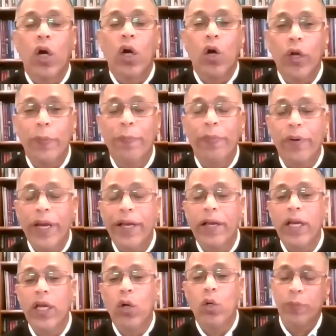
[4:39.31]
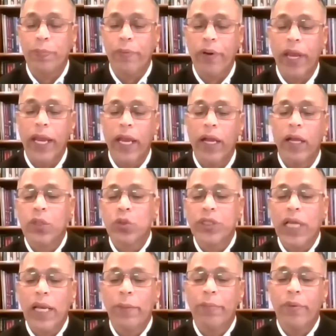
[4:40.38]
corporately to pray, to
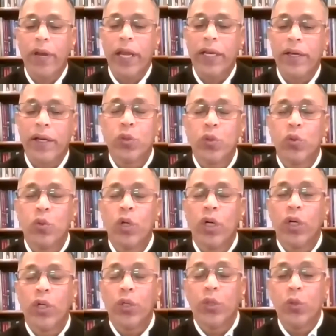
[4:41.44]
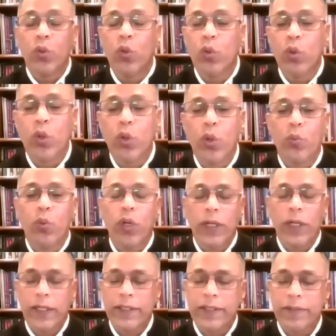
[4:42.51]
celebrate, to do good
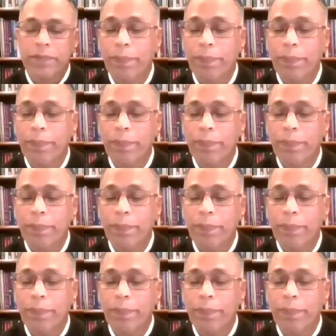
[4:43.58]
works.